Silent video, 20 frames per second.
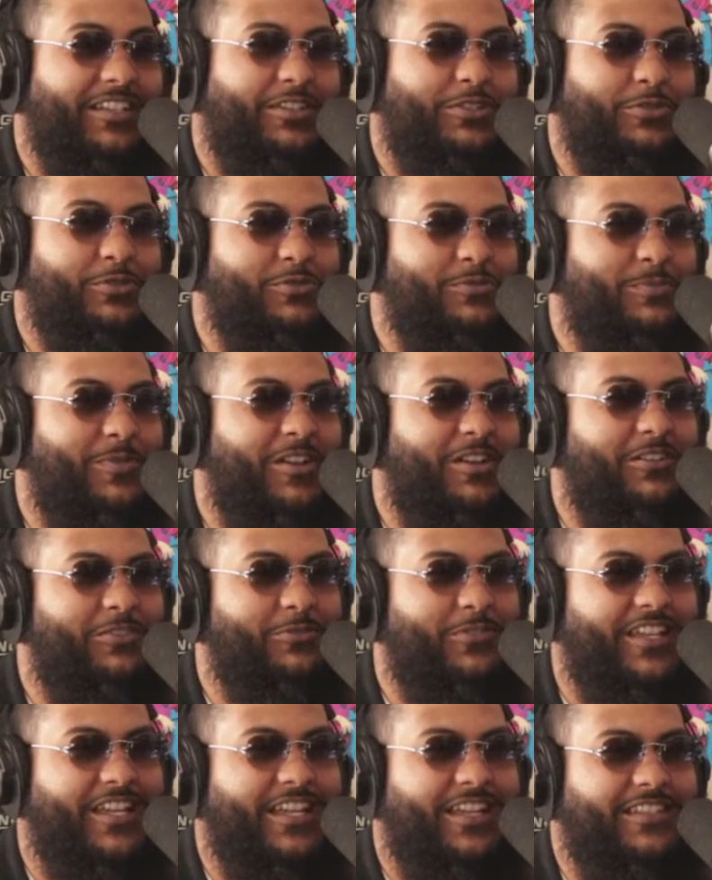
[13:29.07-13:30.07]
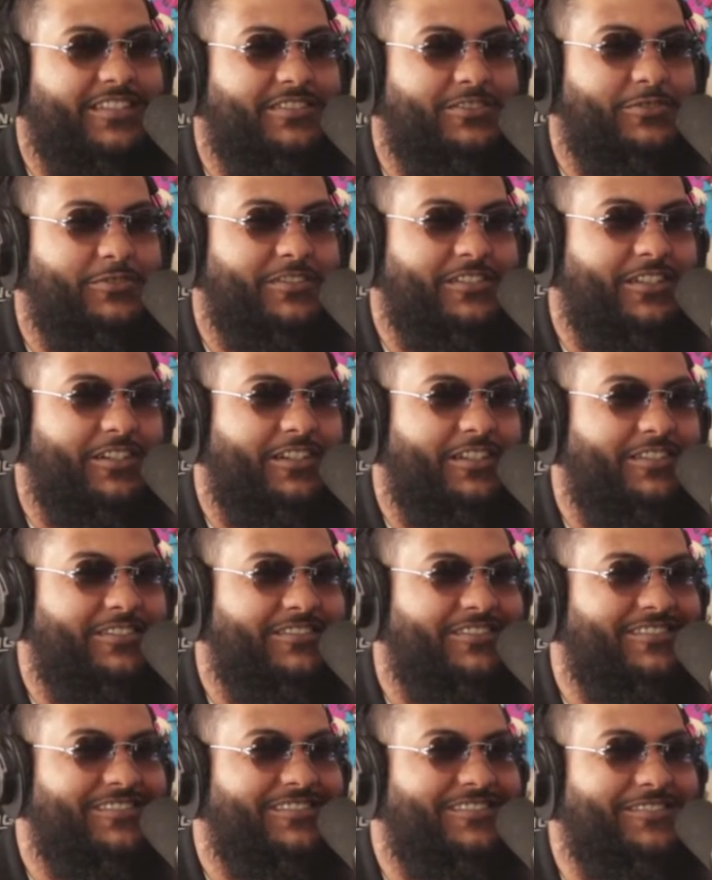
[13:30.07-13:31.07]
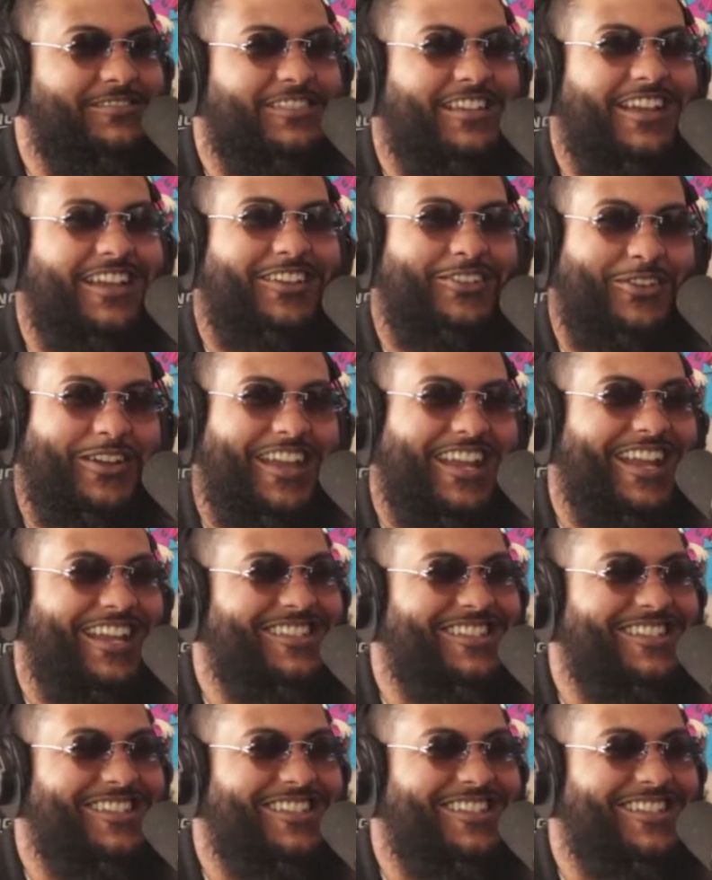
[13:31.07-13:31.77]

big dudes, bro. We get to it, dog. Yeah,